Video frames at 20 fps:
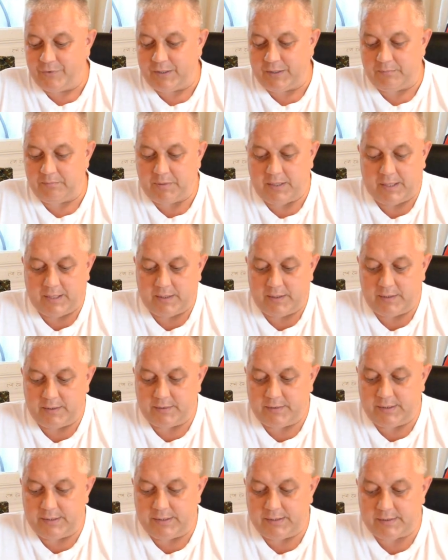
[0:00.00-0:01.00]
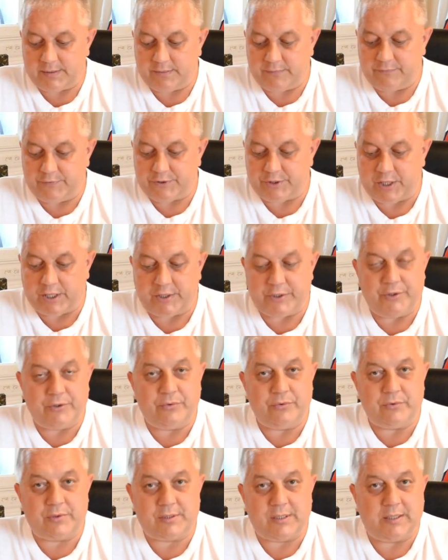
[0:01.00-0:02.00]
You can buy uh, things which are
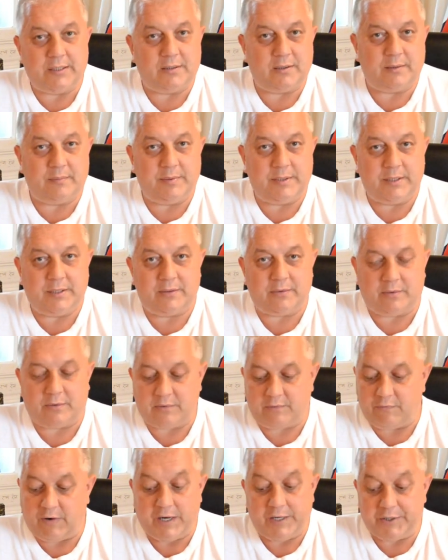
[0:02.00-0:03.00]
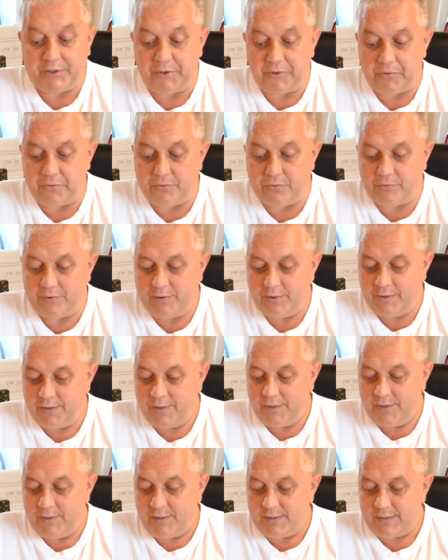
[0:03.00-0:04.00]
used a little bit or quite new
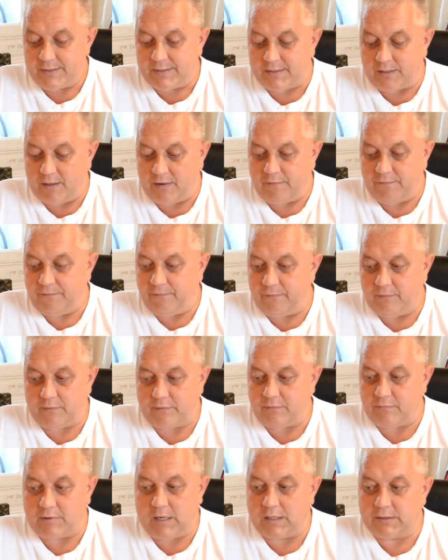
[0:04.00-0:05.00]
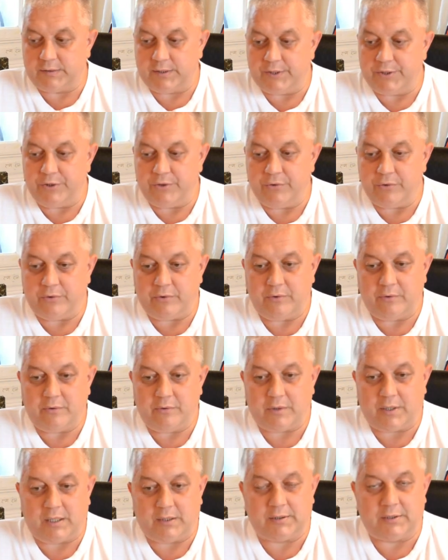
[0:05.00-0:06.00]
stuff for one hundred euro
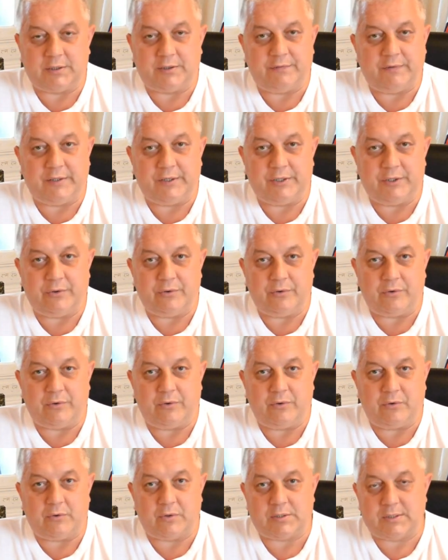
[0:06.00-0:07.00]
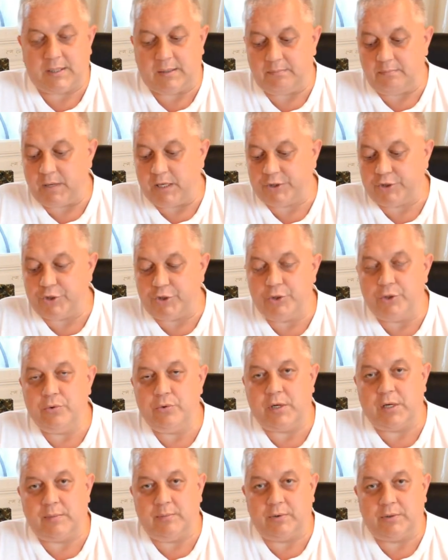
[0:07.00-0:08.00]
or one hundred twenty euro, or some much
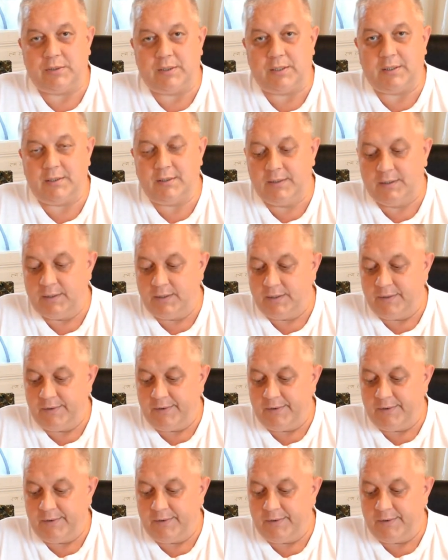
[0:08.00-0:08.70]
newer model